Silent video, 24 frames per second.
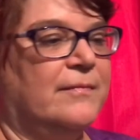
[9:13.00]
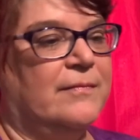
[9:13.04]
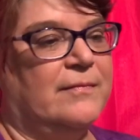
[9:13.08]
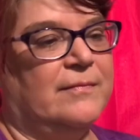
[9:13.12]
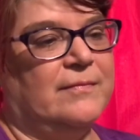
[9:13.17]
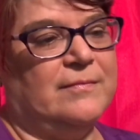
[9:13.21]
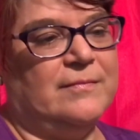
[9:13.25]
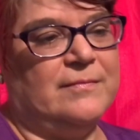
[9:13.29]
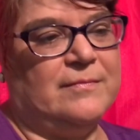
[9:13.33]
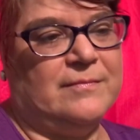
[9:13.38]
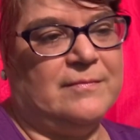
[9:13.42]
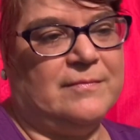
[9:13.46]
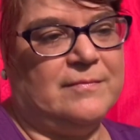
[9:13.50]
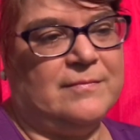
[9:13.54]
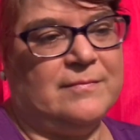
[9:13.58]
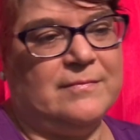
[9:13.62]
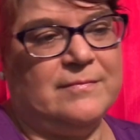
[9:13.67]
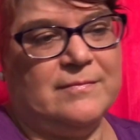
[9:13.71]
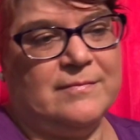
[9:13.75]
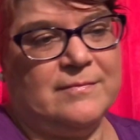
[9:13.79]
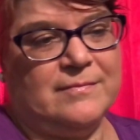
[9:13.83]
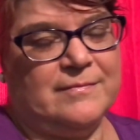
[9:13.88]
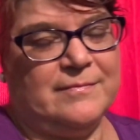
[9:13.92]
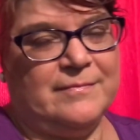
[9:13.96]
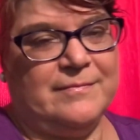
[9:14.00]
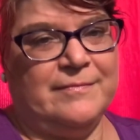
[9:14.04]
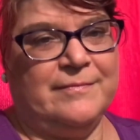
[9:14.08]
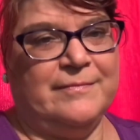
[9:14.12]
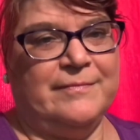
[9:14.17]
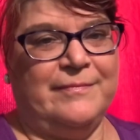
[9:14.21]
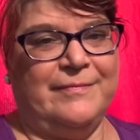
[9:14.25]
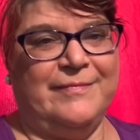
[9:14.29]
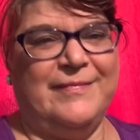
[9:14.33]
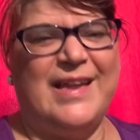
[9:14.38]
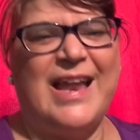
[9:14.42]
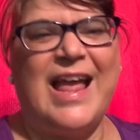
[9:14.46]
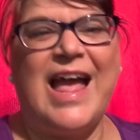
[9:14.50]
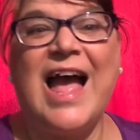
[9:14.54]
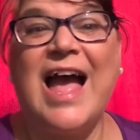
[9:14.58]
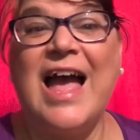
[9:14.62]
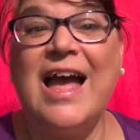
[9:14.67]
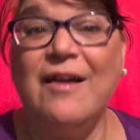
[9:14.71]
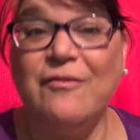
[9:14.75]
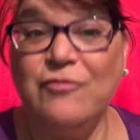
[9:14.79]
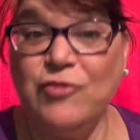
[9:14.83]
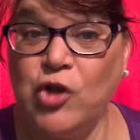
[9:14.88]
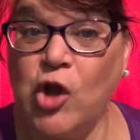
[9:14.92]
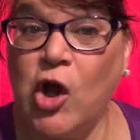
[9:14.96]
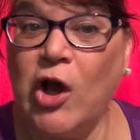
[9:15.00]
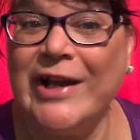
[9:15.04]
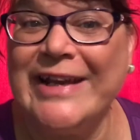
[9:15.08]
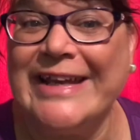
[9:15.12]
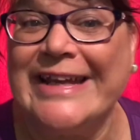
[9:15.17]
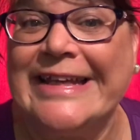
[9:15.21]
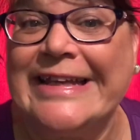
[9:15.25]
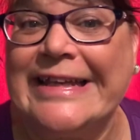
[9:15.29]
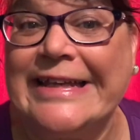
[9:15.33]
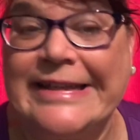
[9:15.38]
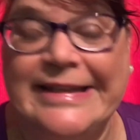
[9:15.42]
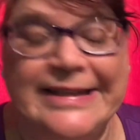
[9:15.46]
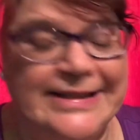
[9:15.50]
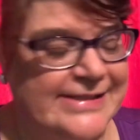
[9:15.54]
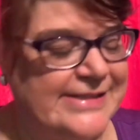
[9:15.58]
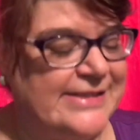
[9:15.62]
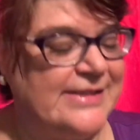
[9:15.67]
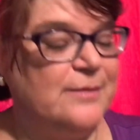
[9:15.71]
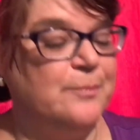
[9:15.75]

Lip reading: I have naughty kitties.